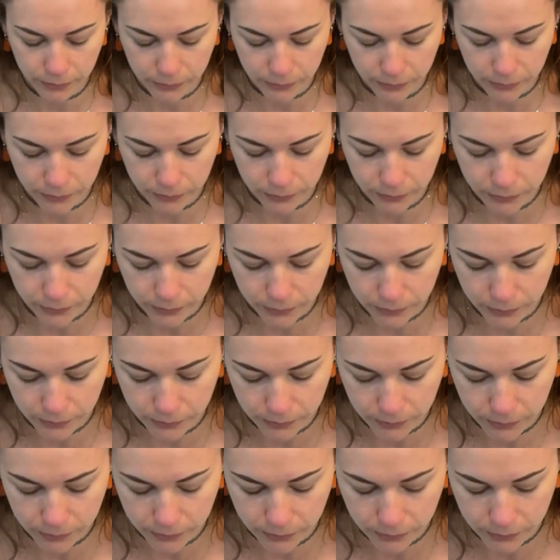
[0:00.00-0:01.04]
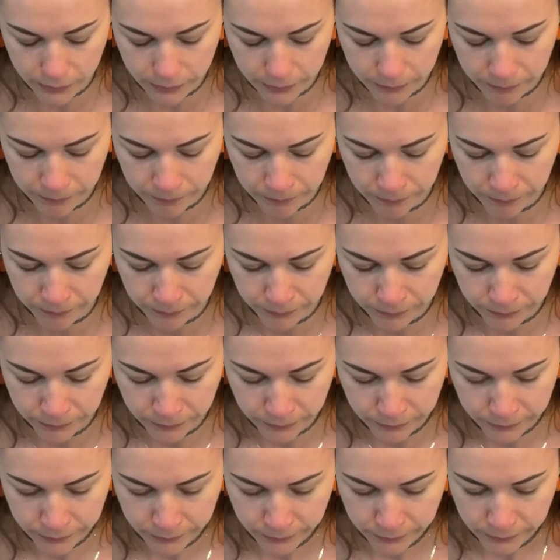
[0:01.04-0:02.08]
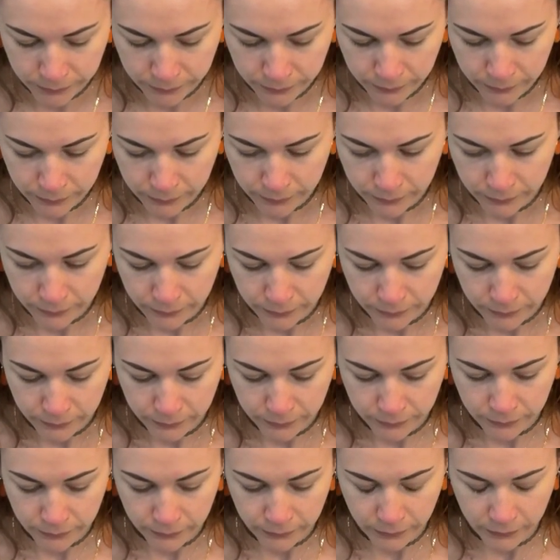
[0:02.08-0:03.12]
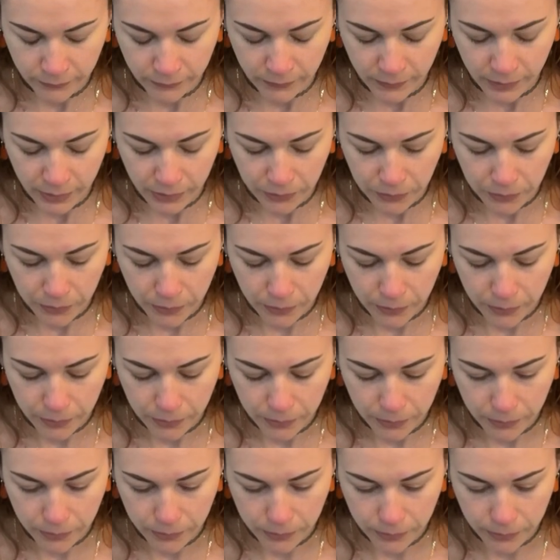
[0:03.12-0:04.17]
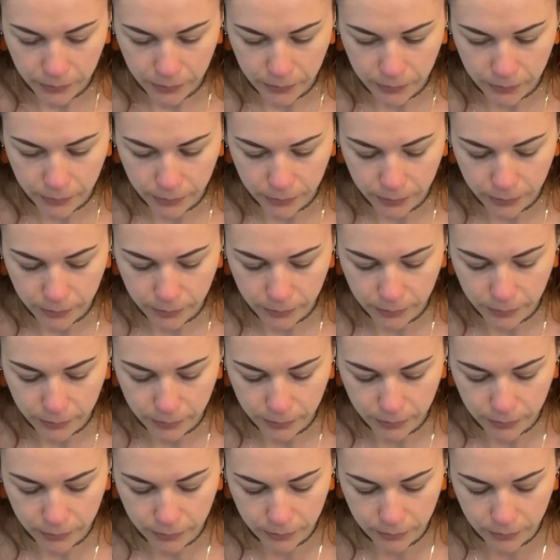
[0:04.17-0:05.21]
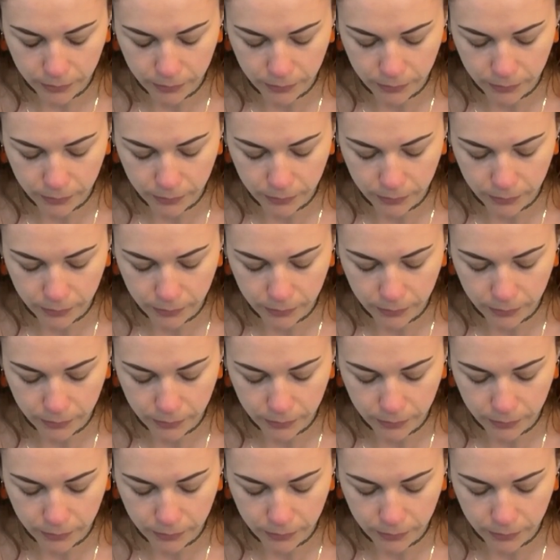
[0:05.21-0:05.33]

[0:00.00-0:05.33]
[no speech]